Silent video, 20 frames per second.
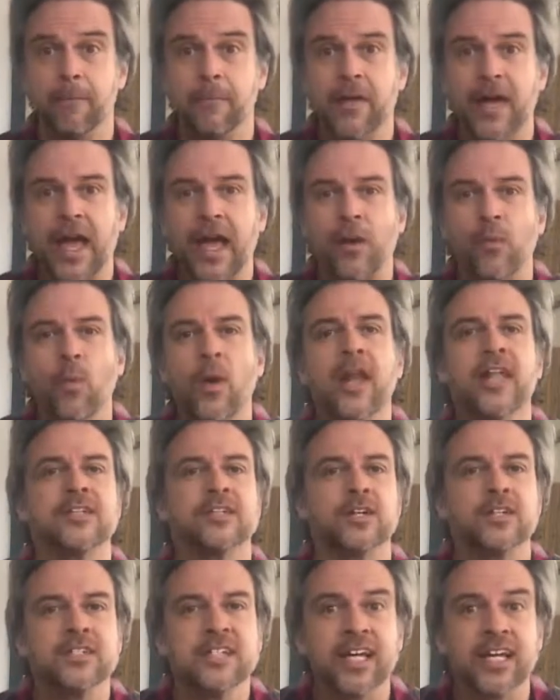And when it's
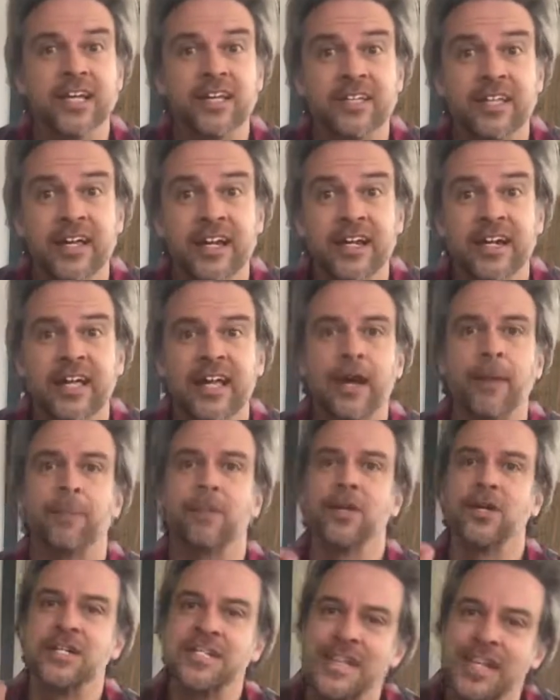articulated in a
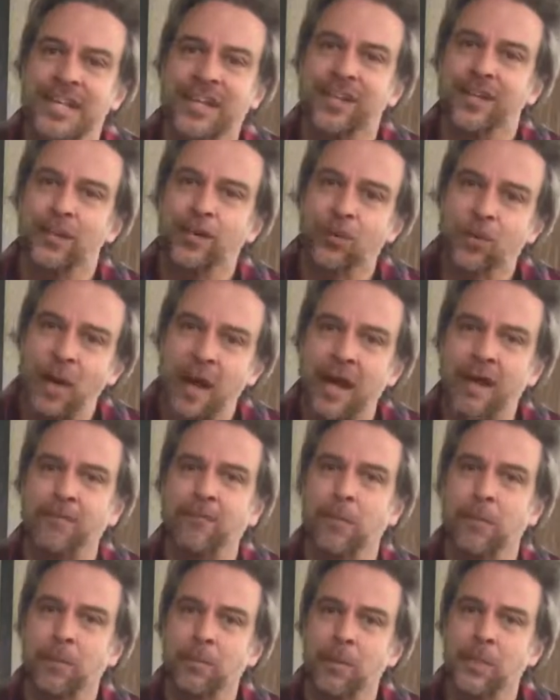particular way for
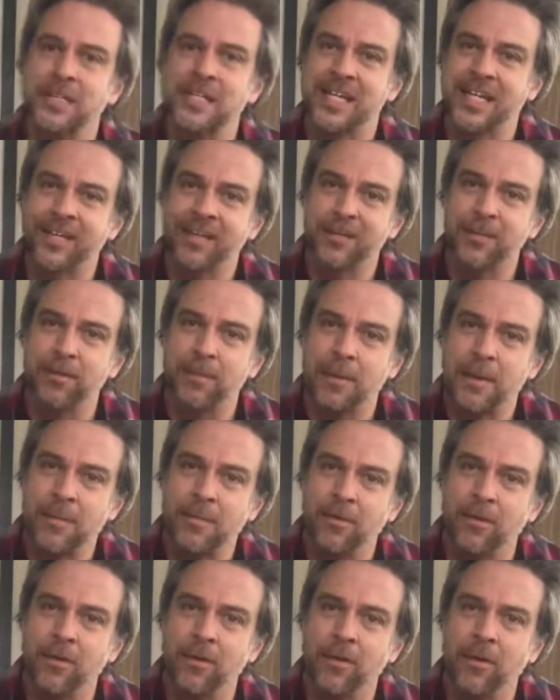particular
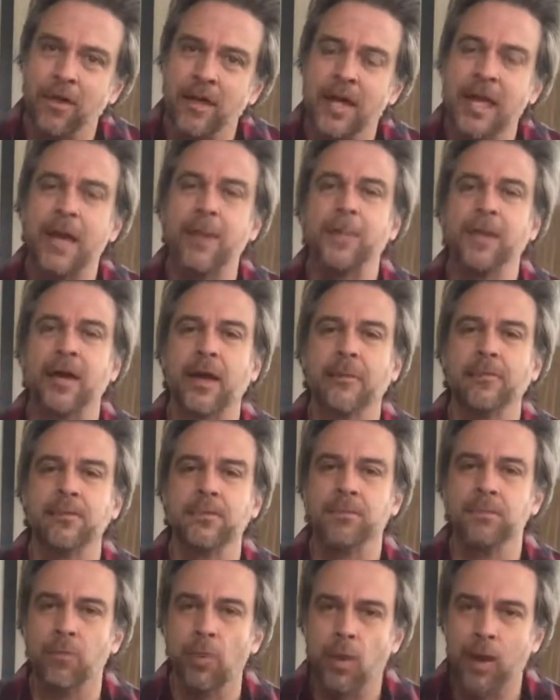people, it becomes
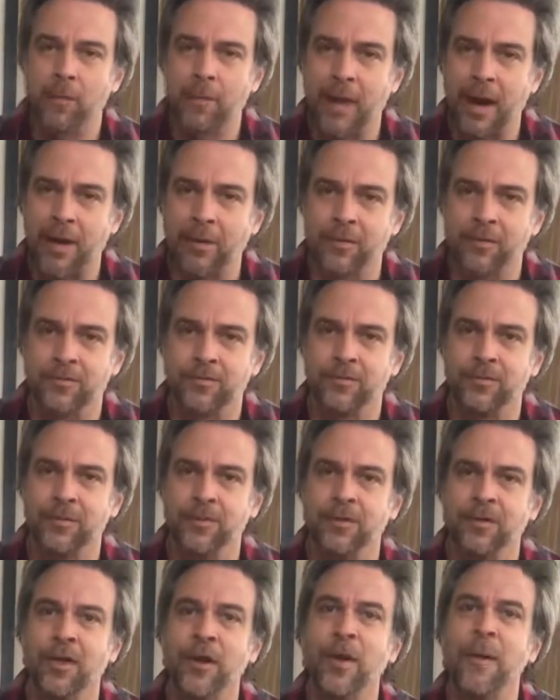more
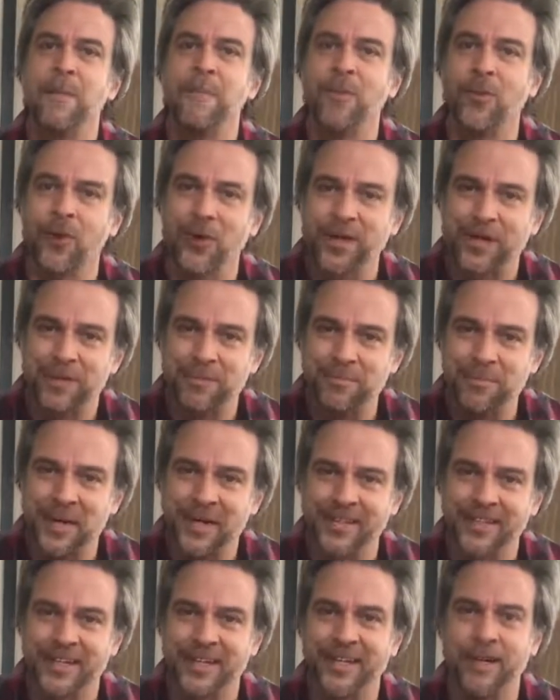powerful, more
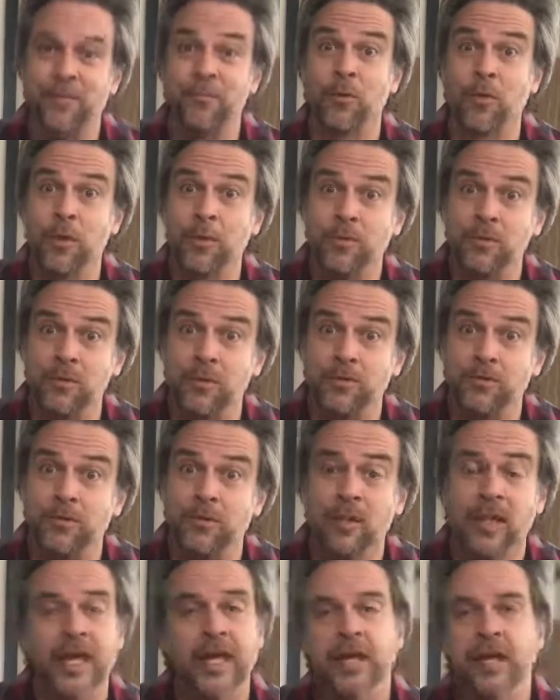compelling, more
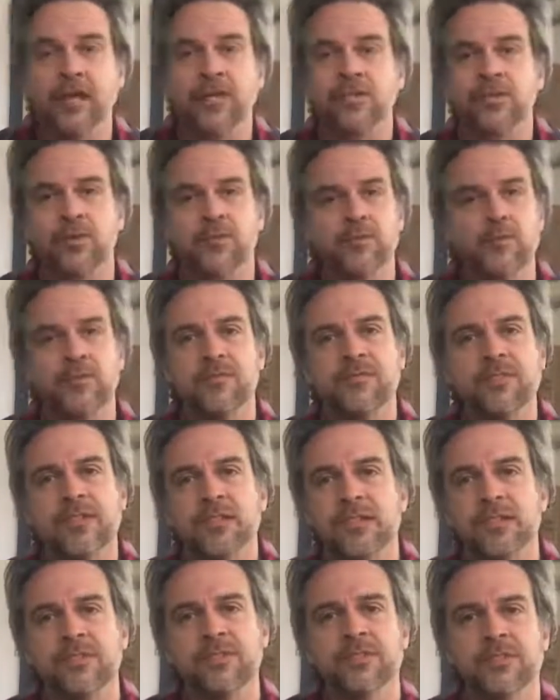beautiful, and it sort of
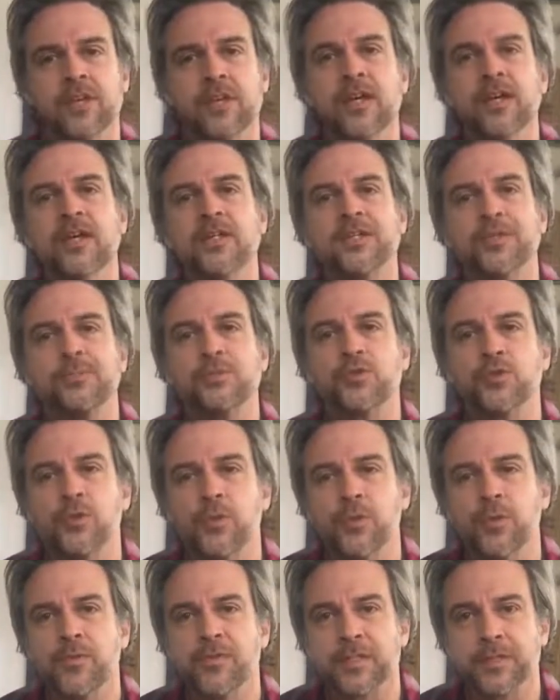reveals some
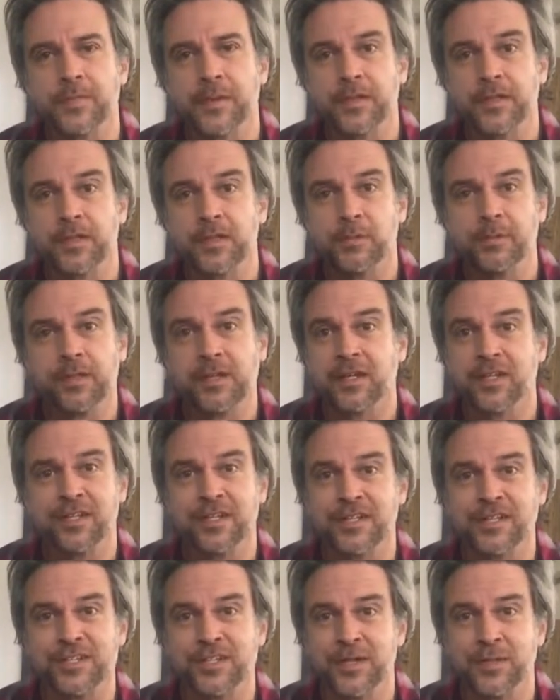truths about the human
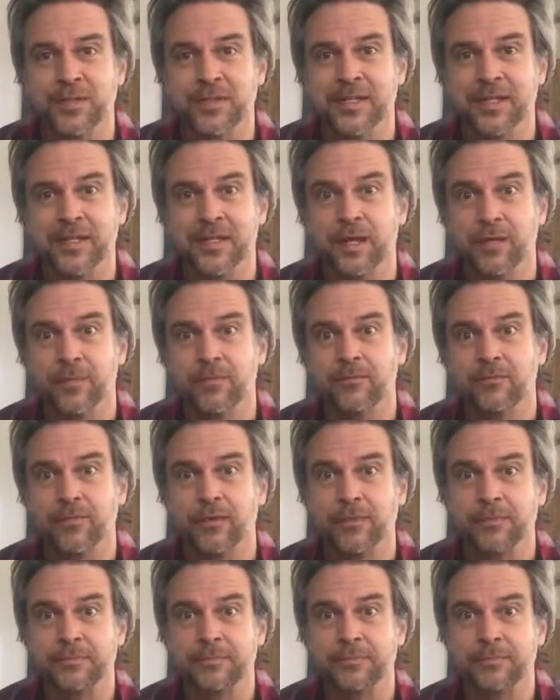condition that we didn't know before.